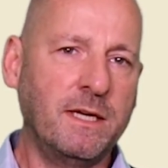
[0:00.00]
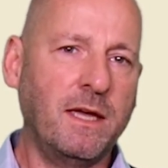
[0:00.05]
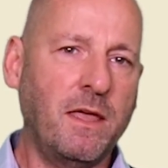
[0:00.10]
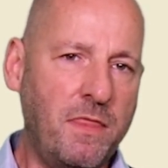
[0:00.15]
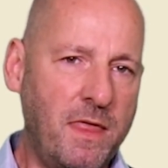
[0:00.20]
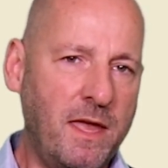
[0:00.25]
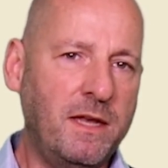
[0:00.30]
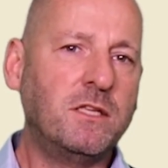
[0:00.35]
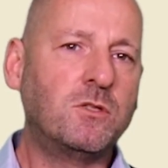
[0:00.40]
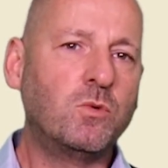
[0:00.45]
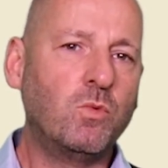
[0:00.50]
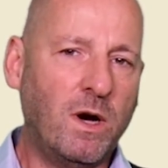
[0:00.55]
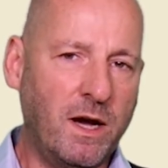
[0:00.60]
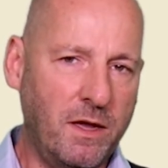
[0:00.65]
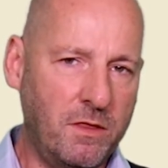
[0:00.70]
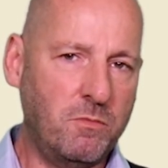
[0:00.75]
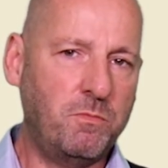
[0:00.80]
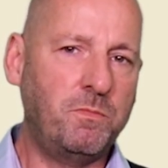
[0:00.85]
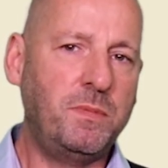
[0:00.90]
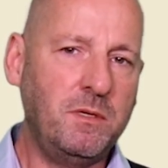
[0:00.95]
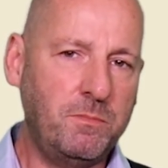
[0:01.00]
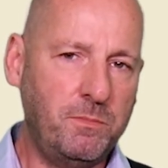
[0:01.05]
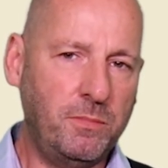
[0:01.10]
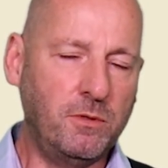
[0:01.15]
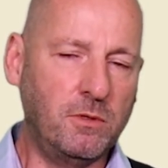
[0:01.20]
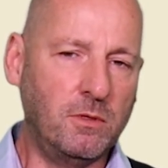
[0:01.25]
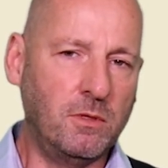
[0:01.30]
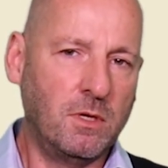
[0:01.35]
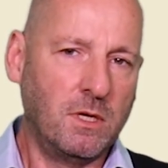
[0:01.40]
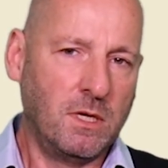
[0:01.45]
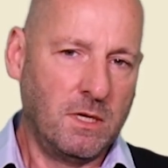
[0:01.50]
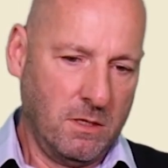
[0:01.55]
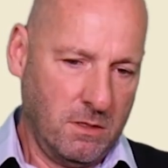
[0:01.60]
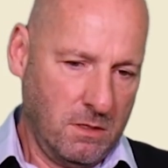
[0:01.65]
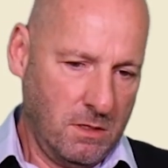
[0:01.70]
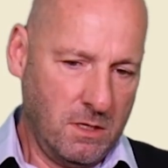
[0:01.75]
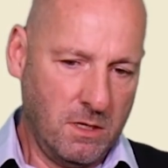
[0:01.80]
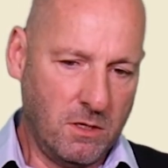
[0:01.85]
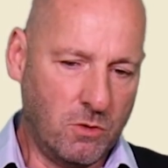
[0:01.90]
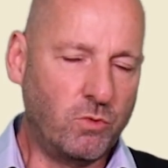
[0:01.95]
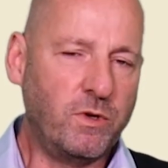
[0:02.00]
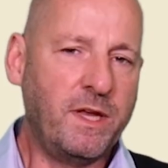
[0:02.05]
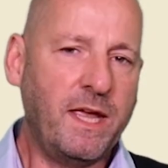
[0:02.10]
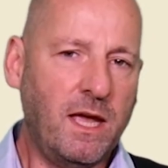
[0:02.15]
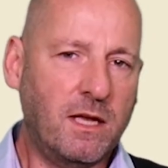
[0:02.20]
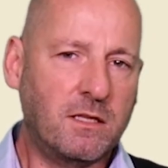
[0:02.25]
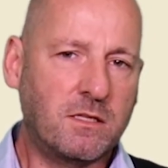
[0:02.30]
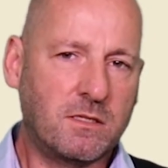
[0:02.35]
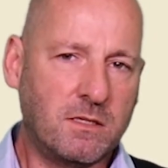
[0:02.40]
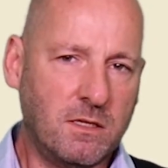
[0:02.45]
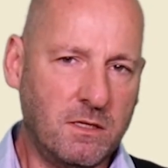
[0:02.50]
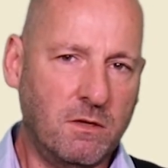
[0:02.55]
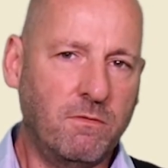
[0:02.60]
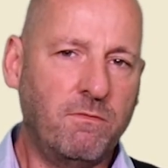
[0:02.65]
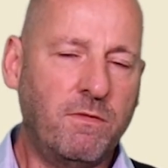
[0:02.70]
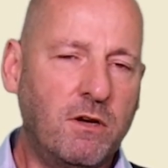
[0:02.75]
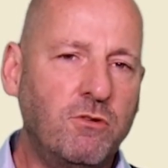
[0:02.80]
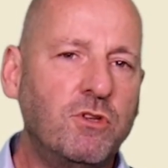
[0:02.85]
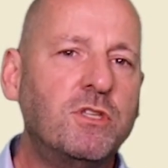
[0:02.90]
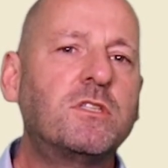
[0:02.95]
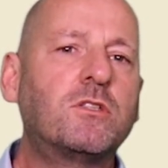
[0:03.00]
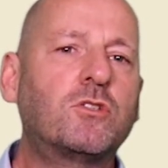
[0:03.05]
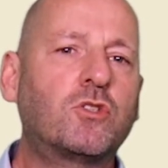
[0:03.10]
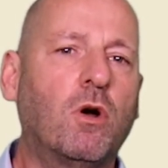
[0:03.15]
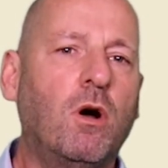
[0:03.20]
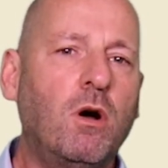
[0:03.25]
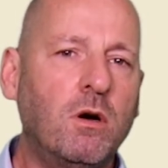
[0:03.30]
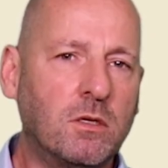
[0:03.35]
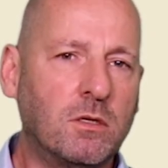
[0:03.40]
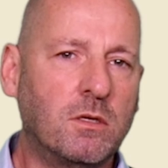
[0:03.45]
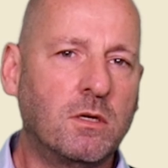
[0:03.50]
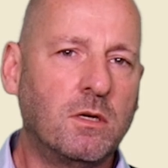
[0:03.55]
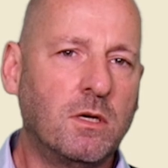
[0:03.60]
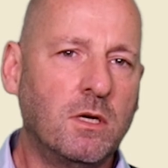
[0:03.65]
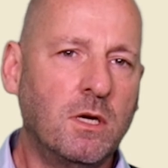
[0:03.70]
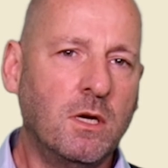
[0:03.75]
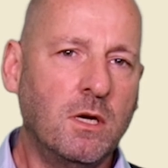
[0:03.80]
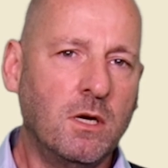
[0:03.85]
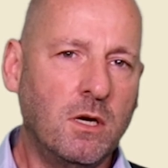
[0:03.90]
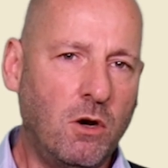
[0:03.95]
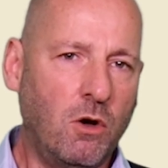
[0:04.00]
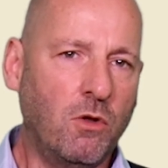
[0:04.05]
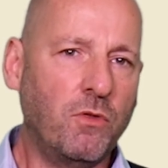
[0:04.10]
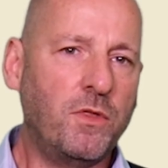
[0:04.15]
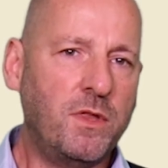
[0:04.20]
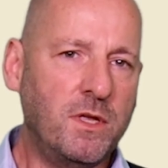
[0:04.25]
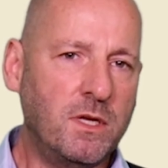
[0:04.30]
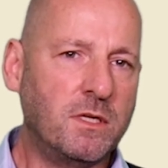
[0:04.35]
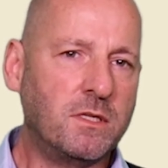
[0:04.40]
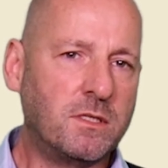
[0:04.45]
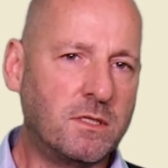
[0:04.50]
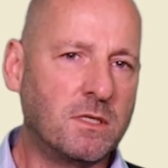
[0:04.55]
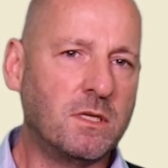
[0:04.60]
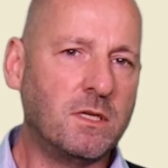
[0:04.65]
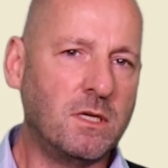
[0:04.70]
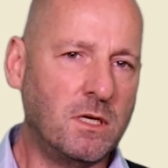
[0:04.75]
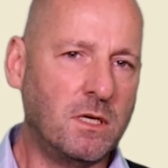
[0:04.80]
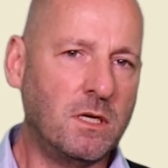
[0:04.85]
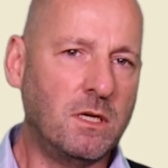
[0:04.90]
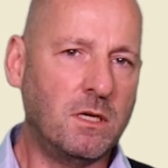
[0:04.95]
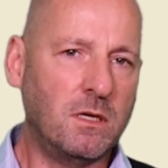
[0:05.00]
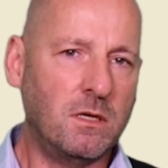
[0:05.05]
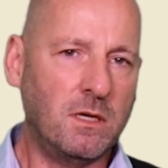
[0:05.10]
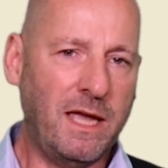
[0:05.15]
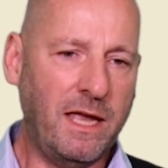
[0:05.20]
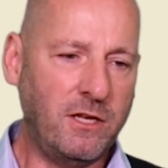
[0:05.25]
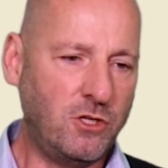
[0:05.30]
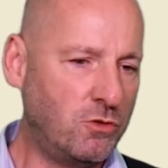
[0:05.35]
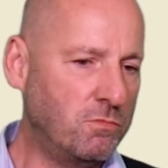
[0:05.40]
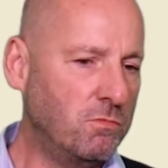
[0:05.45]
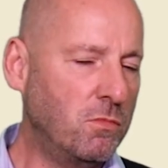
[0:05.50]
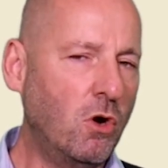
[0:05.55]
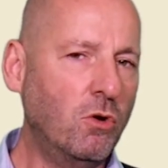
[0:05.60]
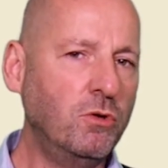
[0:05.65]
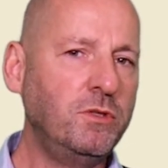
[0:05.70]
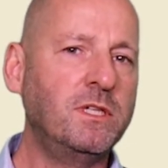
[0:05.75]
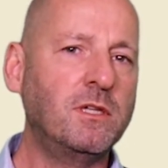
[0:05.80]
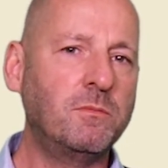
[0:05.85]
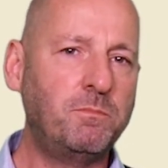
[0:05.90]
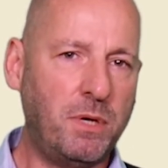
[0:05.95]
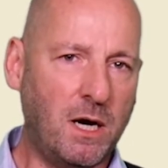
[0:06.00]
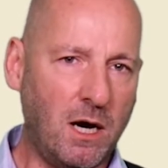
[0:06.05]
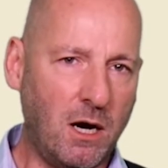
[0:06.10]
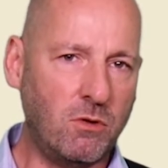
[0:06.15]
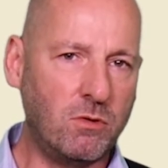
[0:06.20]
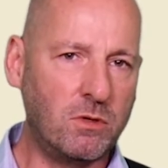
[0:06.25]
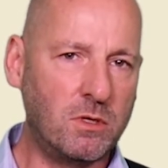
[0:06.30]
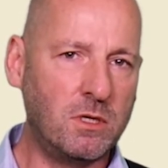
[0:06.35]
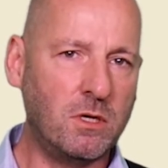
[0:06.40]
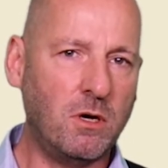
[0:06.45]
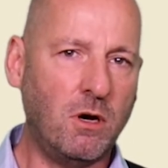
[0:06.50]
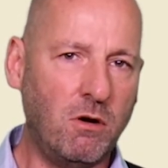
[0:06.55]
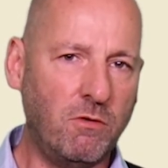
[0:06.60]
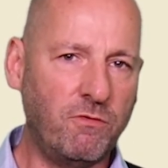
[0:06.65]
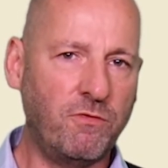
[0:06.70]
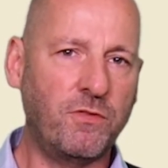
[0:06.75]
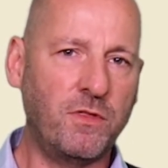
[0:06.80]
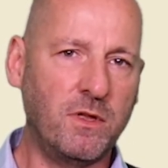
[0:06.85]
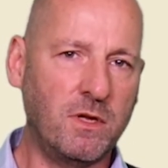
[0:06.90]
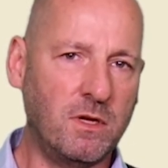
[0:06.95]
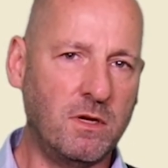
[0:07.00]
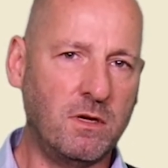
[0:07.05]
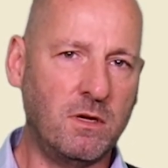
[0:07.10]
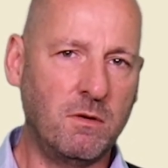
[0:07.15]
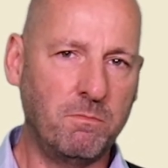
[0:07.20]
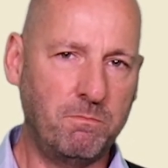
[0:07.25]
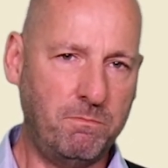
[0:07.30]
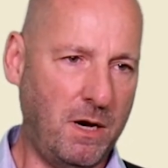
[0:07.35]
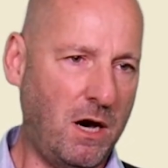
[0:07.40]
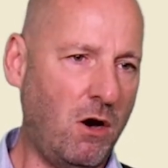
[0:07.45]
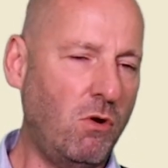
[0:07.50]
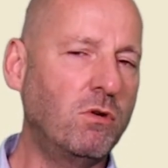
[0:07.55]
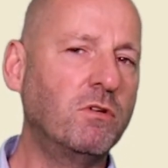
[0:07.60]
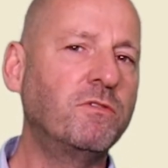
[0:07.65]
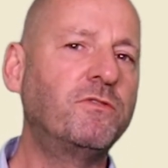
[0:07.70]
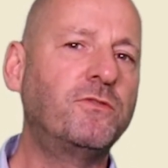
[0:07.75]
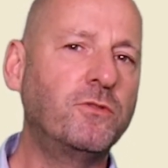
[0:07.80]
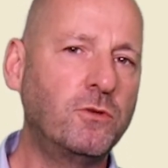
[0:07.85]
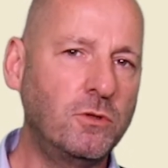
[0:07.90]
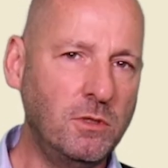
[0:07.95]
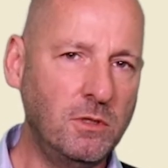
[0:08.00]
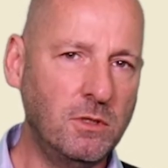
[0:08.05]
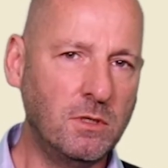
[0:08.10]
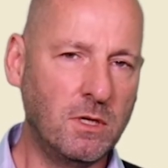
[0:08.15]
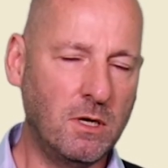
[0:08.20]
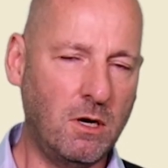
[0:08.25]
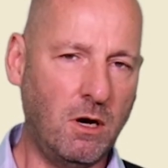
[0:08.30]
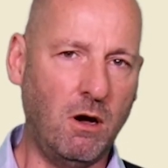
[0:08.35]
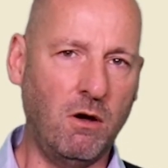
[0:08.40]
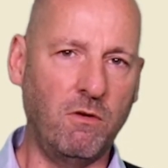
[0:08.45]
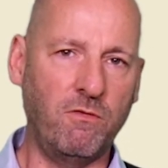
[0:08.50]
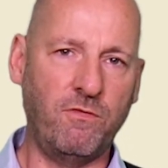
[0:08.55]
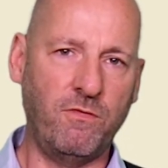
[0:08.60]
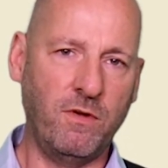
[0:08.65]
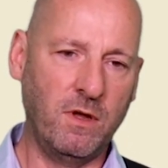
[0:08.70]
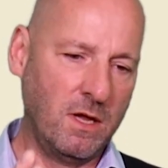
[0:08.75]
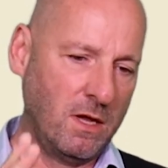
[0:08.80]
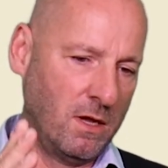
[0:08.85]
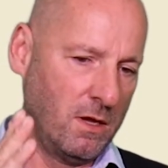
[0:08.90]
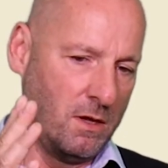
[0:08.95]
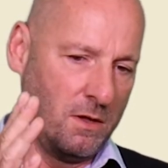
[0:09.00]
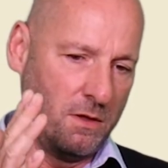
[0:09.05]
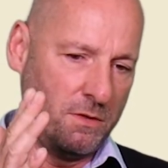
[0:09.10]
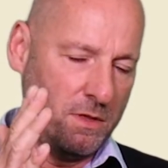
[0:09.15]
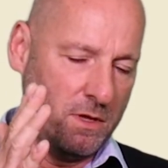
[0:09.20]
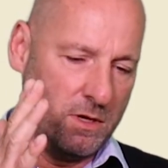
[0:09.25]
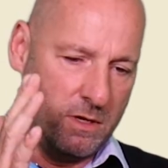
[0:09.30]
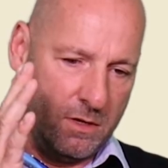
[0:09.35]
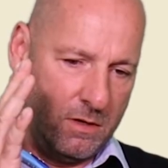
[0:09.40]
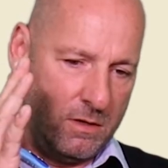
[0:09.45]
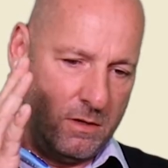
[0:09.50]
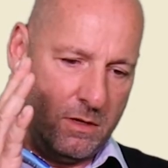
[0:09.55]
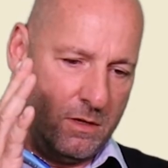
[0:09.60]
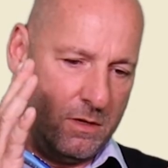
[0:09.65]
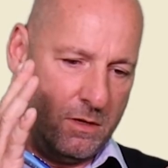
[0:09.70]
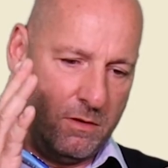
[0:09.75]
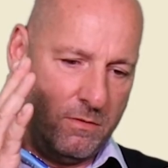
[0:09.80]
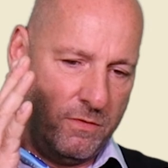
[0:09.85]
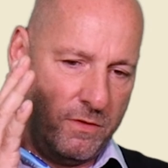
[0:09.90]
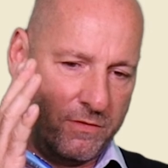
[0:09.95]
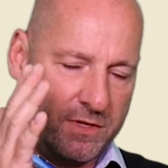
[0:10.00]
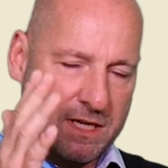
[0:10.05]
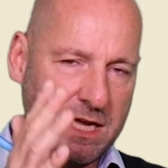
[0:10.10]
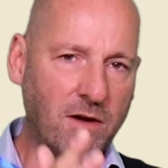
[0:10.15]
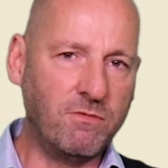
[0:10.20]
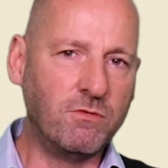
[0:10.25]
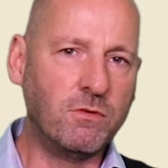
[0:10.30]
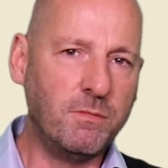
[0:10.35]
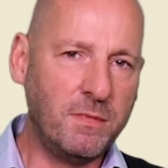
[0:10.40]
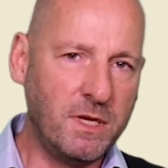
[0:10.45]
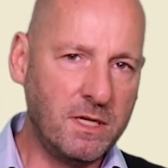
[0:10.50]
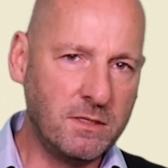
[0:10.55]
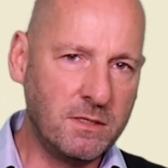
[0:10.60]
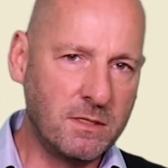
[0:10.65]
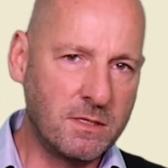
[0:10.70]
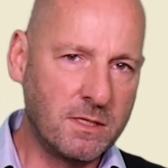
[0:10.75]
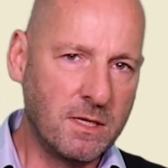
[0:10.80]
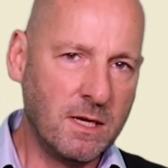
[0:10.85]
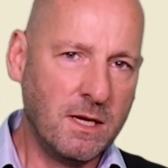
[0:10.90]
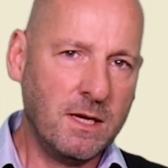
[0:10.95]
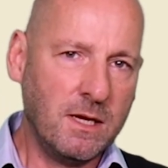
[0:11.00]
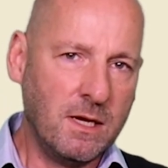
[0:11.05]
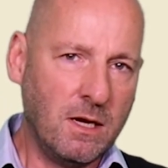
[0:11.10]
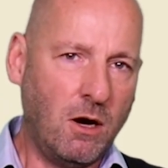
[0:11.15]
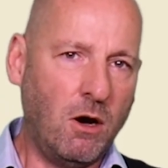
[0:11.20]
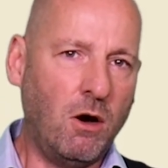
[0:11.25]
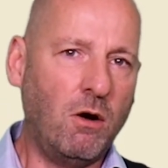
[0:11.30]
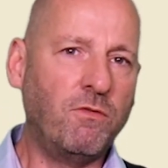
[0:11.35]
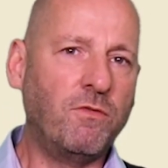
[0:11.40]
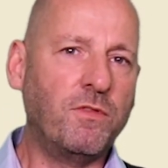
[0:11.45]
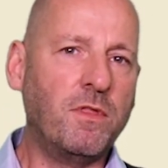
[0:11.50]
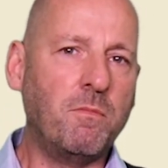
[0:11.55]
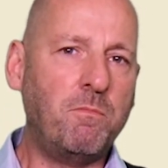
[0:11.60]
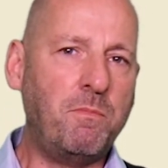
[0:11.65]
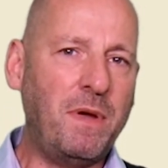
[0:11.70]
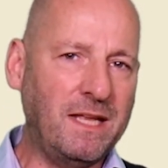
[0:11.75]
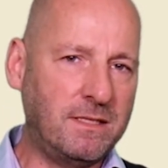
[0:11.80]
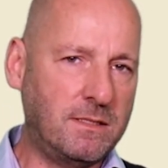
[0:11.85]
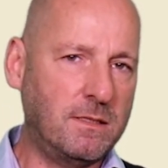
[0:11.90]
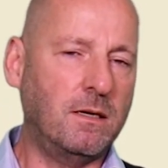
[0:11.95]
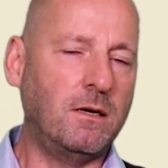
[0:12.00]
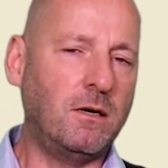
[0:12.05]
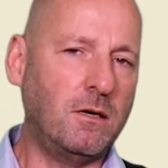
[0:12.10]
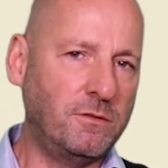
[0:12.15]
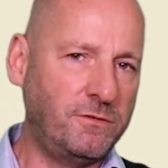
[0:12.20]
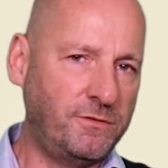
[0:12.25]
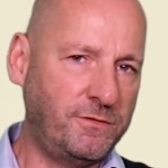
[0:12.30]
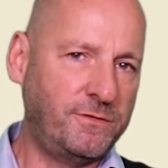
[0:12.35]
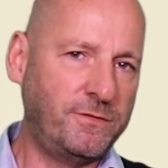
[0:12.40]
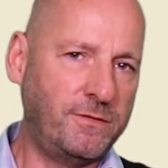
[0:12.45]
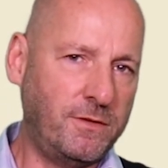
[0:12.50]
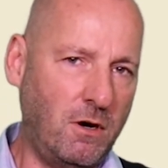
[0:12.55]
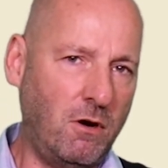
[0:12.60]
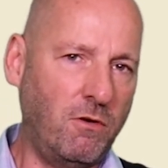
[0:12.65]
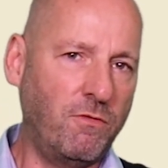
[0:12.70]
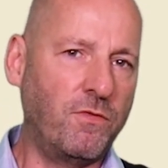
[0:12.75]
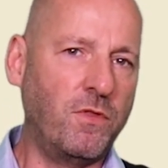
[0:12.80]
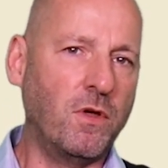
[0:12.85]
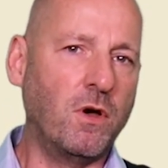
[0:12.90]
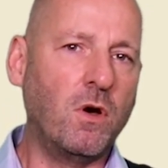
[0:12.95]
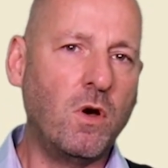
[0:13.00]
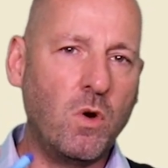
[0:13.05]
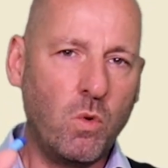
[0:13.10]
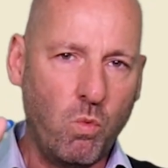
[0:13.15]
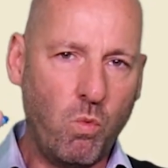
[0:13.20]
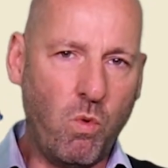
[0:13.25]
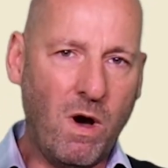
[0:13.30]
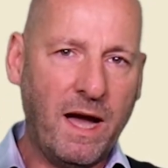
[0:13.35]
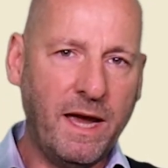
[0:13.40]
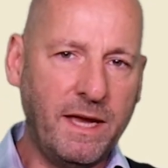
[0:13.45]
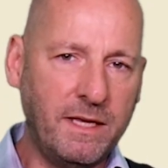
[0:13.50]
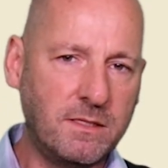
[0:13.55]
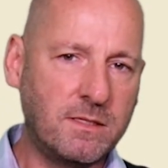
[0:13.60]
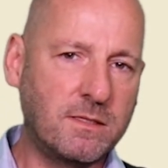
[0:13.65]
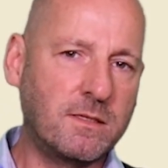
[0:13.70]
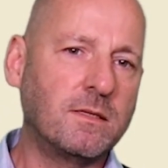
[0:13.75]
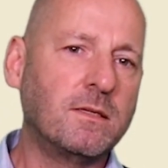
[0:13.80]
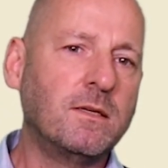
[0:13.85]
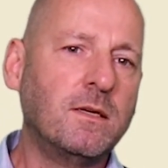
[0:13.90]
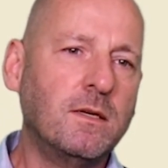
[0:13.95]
And that is why the people react very strong on this hegemonial power of the powerful, of the government, of the better off, of the white